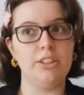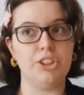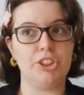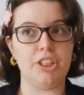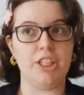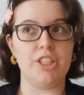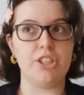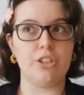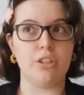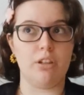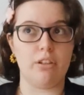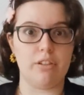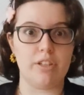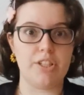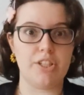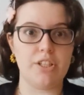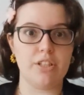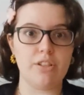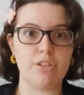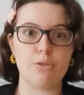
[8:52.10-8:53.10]
Shay's
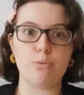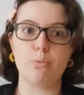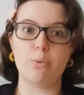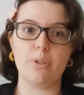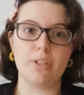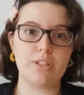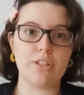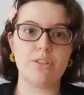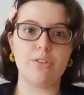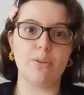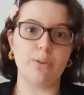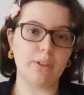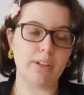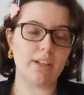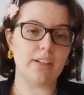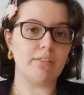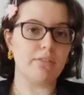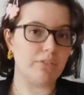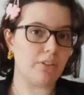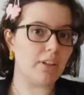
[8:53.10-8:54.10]
Origins, which you
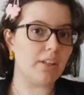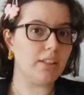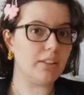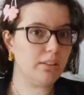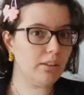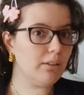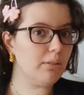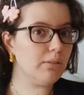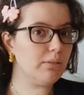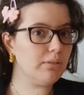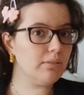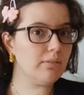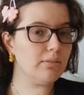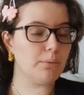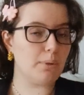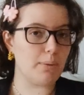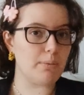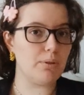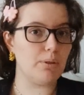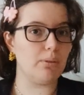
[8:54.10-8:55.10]
can find on
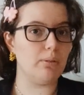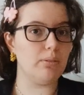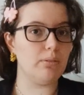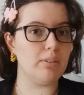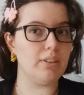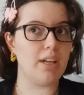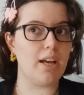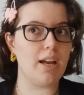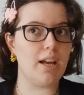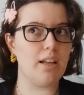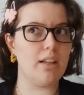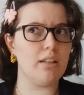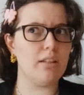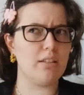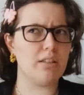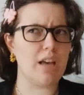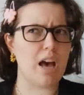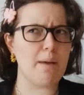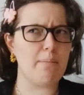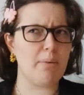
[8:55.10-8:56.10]
Webtoon
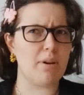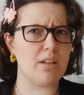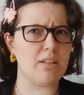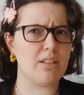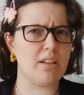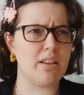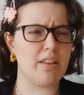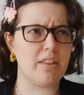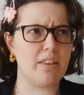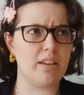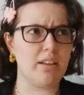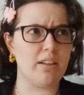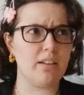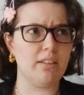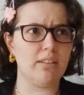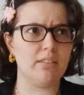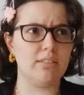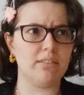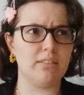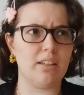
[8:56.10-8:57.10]
and Tapas, I
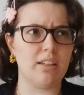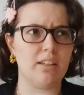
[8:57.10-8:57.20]
think.